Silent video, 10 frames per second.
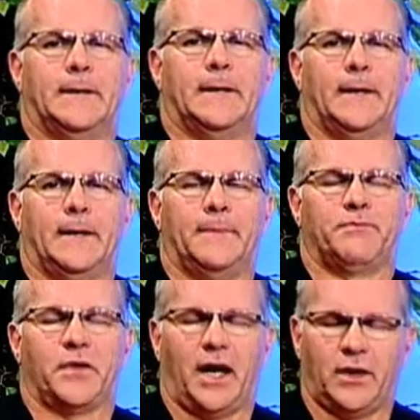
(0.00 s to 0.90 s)
um,
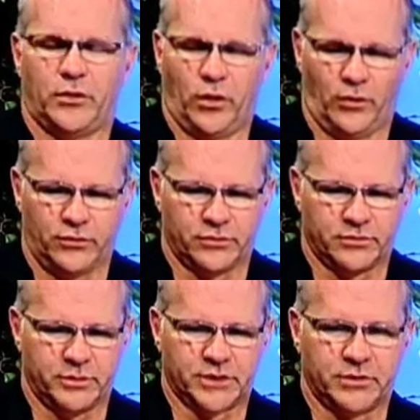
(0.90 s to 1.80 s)
I don't know if it was
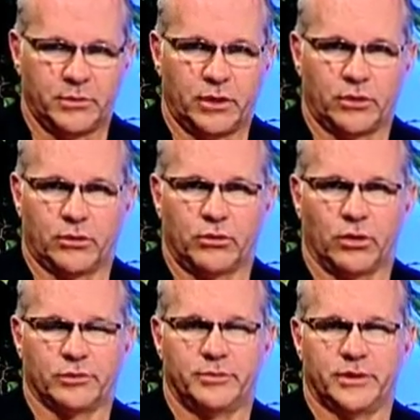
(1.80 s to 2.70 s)
a misdemeanor or
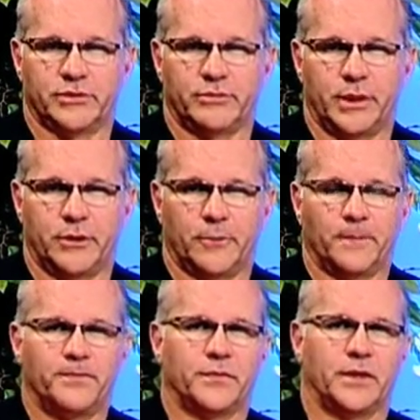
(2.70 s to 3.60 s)
gross misdemeanor.
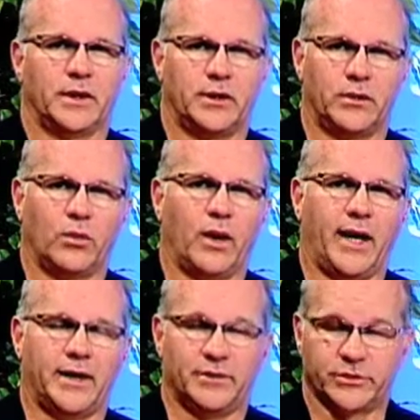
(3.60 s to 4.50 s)
Either
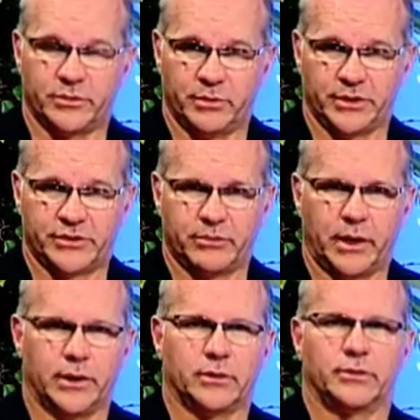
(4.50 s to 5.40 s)
way, it was a
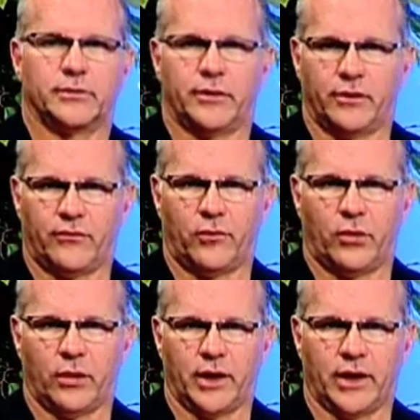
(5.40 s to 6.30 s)
misdemeanor,
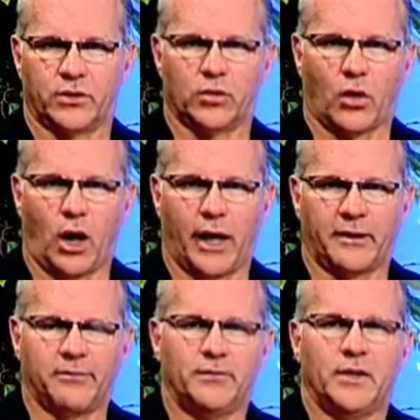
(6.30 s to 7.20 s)
therefore a
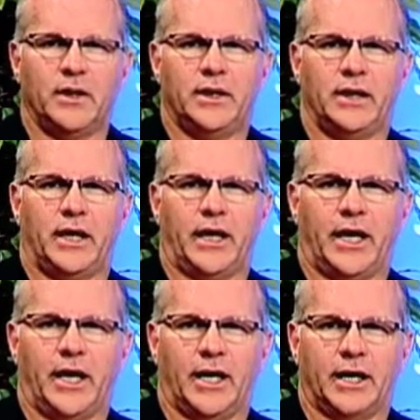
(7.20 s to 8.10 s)
crime.
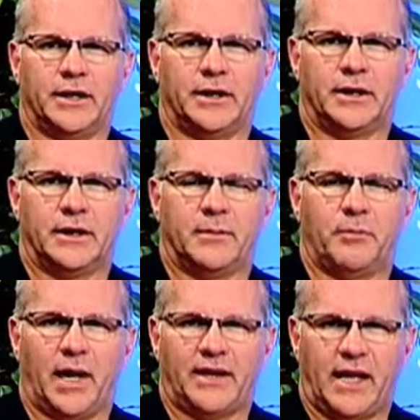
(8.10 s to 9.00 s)
And
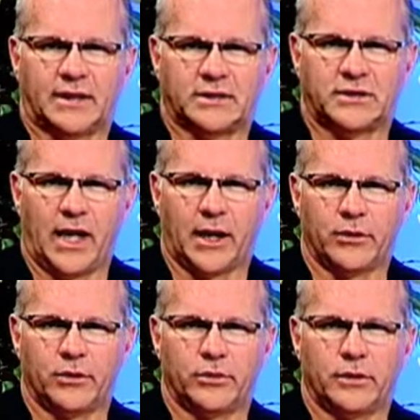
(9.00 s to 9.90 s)
by that
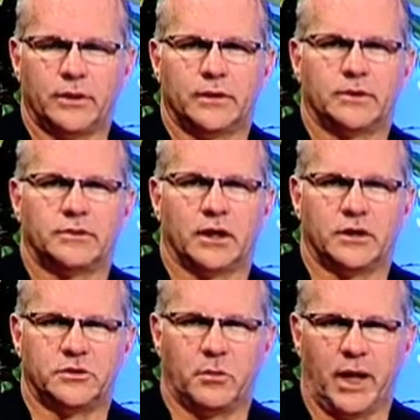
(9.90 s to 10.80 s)
standard,
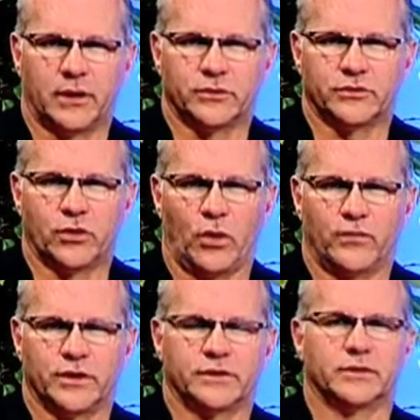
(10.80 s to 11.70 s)
Judge Michael
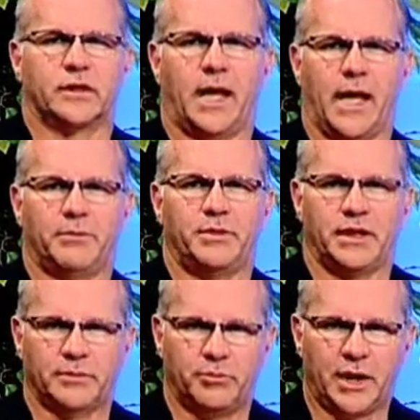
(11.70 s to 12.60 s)
Sovis can
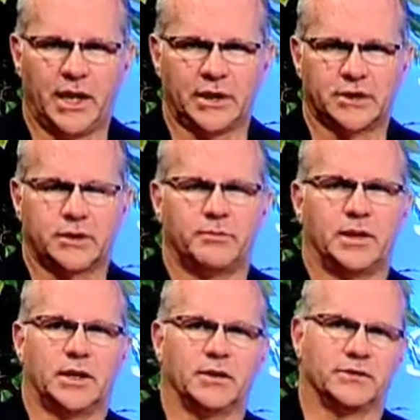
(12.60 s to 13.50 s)
be impeached,
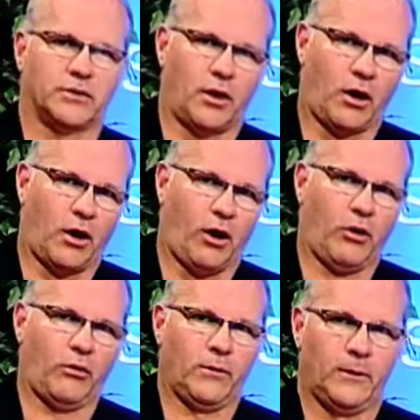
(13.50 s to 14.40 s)
because
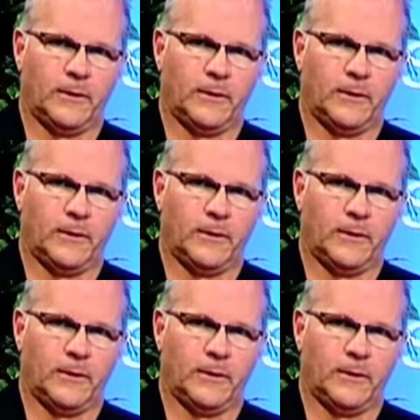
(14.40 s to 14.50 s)
our